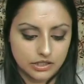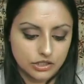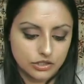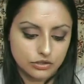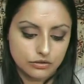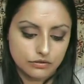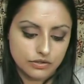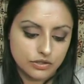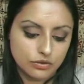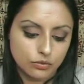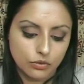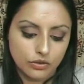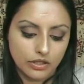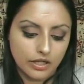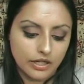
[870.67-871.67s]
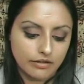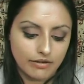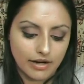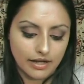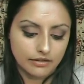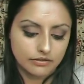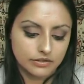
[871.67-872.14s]
Just sort of swirl it
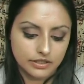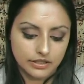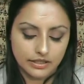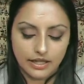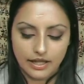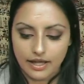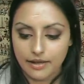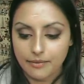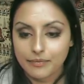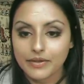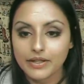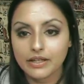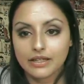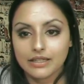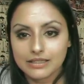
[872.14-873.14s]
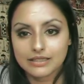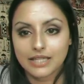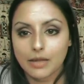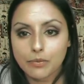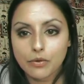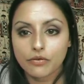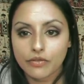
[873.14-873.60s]
round in there,
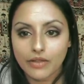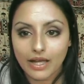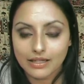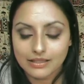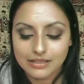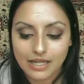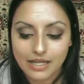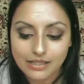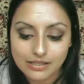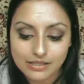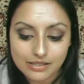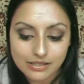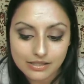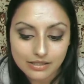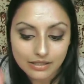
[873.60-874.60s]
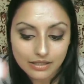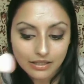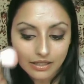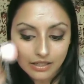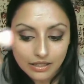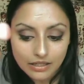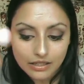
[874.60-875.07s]
tap off the excess.
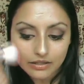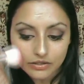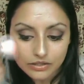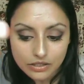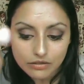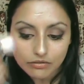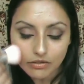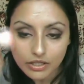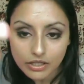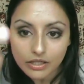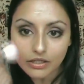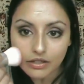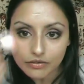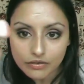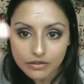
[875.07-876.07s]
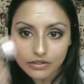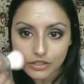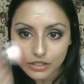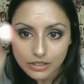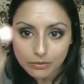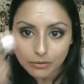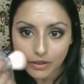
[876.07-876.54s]
I'm just going to run it over the
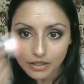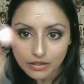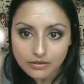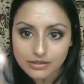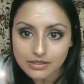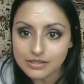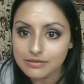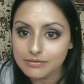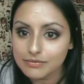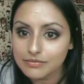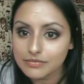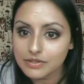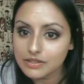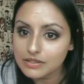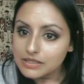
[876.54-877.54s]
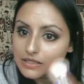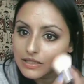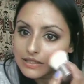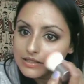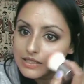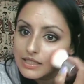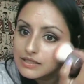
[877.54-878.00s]
cheekbones. You can see
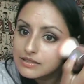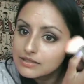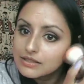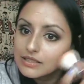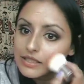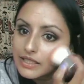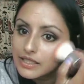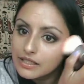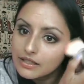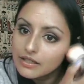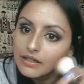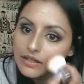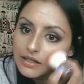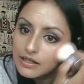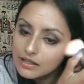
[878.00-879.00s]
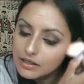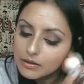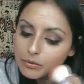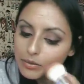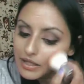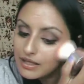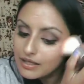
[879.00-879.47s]
that's instantly
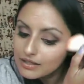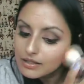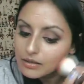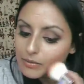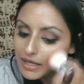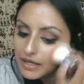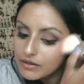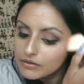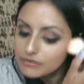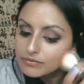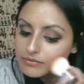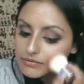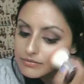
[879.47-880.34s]
picked them out.